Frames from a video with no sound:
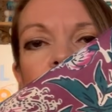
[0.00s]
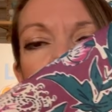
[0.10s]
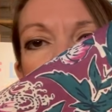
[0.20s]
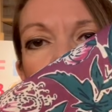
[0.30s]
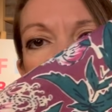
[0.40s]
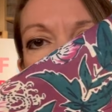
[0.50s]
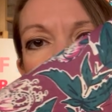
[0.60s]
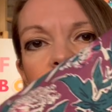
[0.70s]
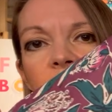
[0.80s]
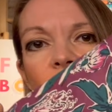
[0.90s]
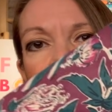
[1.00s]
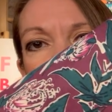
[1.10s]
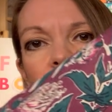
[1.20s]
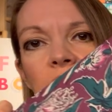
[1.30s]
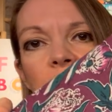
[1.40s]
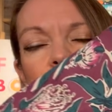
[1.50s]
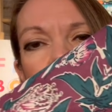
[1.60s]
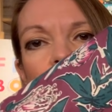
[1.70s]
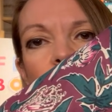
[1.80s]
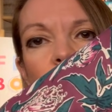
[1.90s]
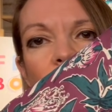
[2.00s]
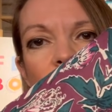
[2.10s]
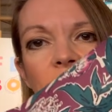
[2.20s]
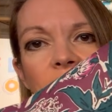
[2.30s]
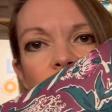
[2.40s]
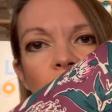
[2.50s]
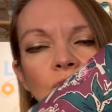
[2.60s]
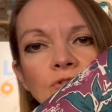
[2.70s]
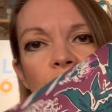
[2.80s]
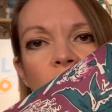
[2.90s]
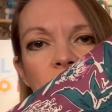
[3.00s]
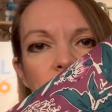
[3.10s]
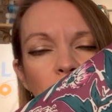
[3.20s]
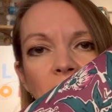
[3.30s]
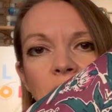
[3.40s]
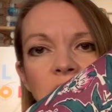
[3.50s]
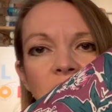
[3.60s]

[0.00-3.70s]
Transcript: sort of designer look of having those contrasting panels.